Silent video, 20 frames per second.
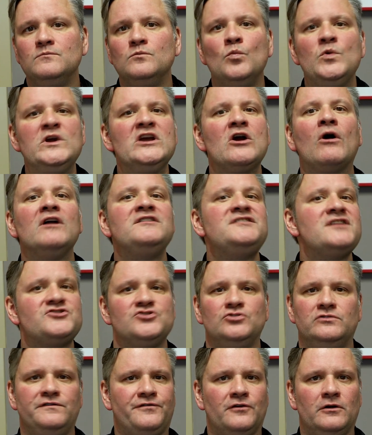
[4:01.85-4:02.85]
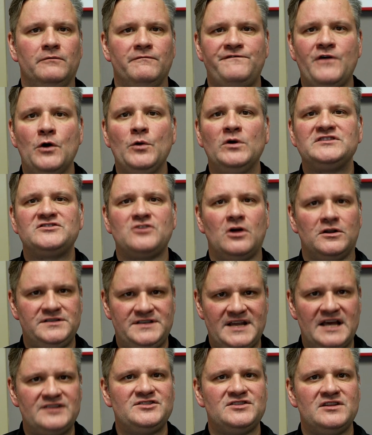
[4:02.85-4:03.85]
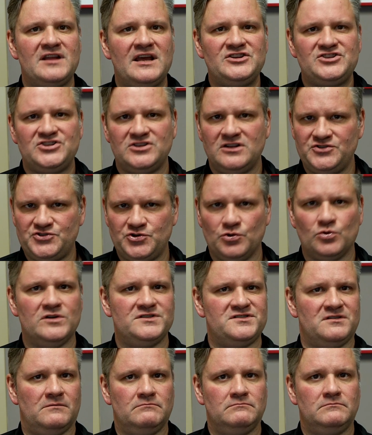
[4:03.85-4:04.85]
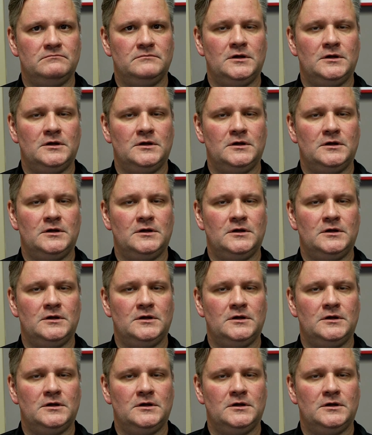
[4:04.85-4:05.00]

We are a digital firm focused on destination and tourism.